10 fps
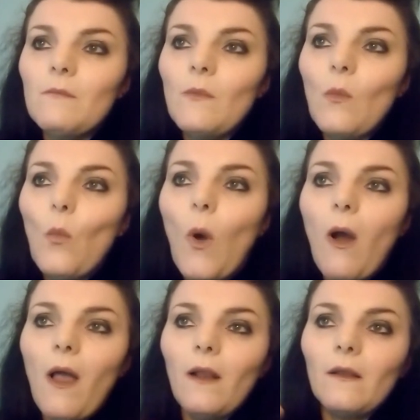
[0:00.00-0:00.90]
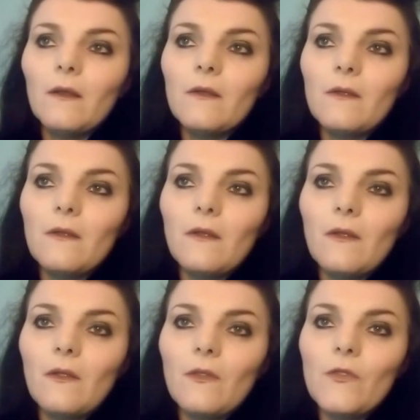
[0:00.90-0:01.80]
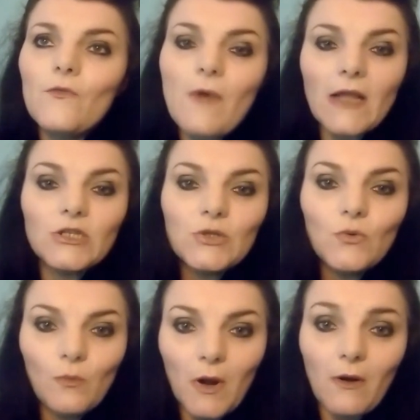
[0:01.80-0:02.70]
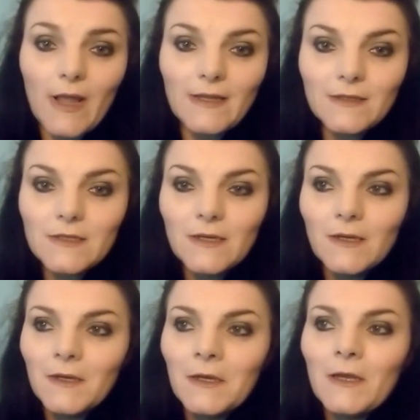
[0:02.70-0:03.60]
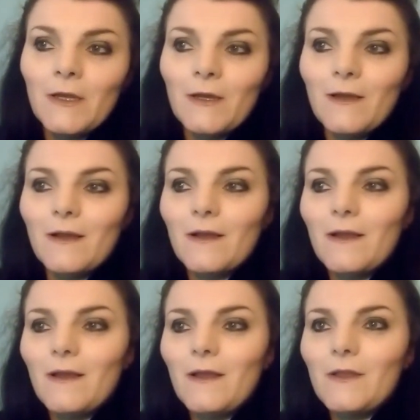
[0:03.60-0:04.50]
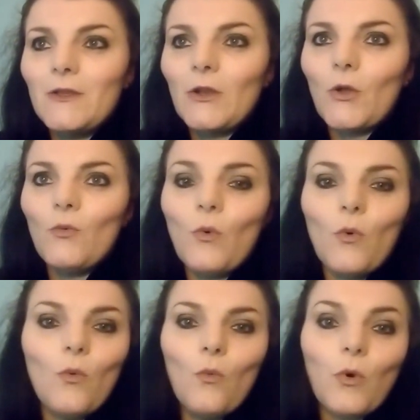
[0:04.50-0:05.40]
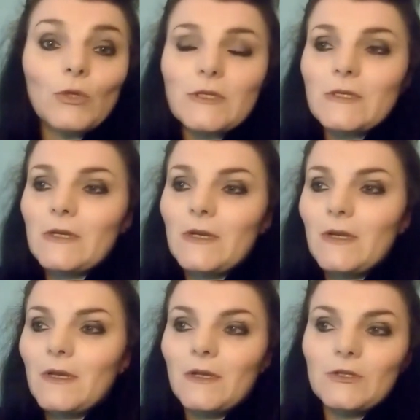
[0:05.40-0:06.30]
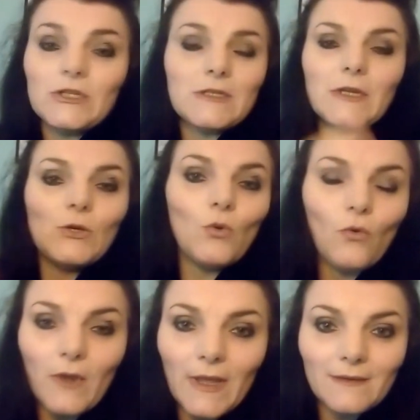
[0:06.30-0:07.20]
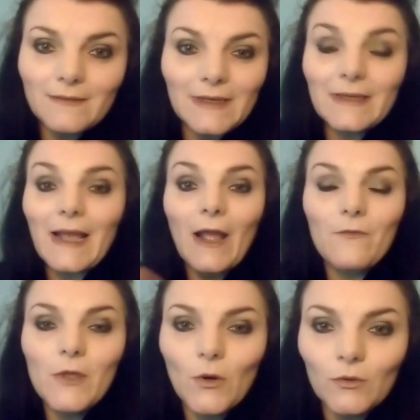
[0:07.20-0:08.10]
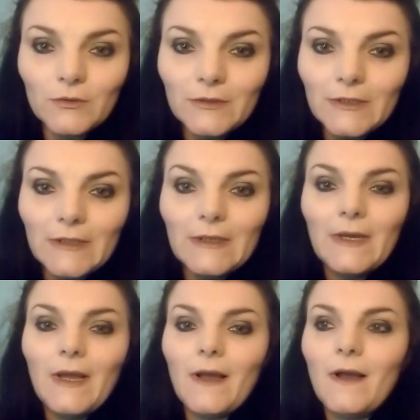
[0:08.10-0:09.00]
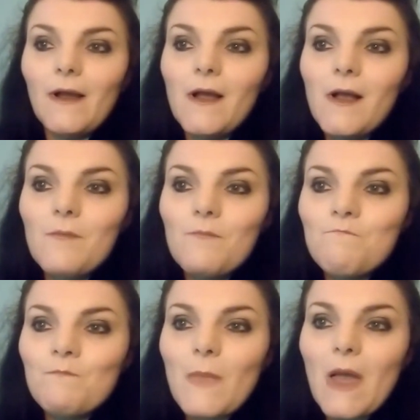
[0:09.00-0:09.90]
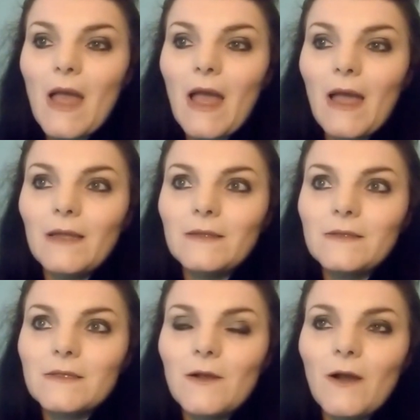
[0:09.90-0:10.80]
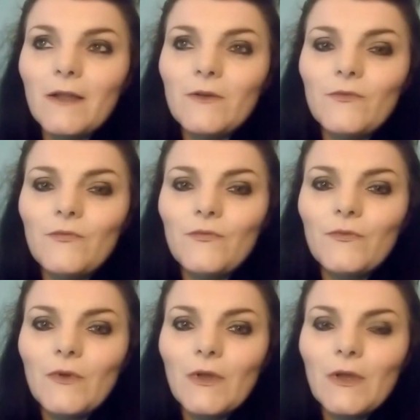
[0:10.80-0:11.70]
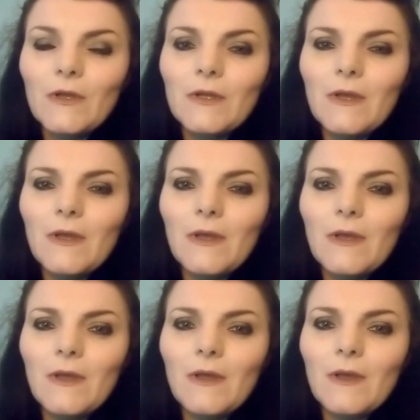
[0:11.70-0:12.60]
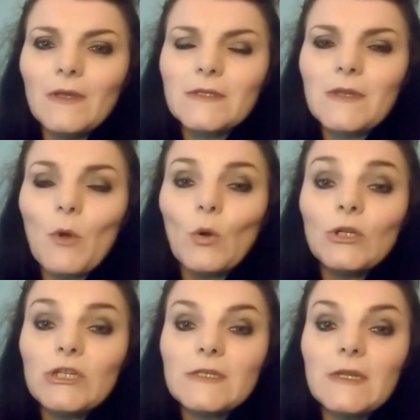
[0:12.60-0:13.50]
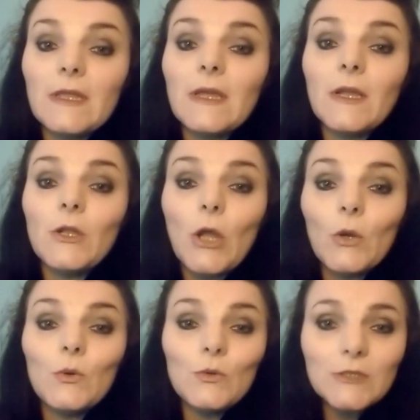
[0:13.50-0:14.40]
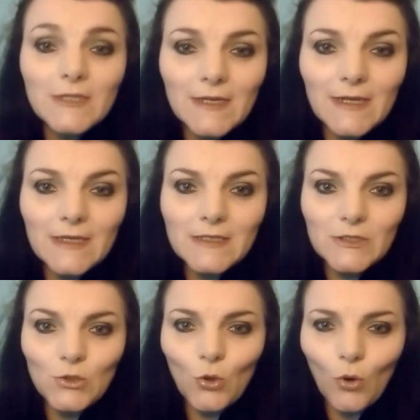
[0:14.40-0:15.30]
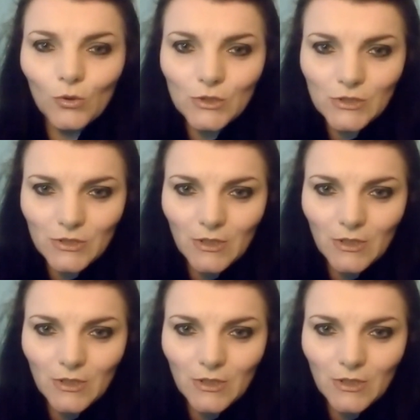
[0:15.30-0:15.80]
While the rational mind, will want to just ignore it and carry on, and kind of subconsciously, I think, knows that it's not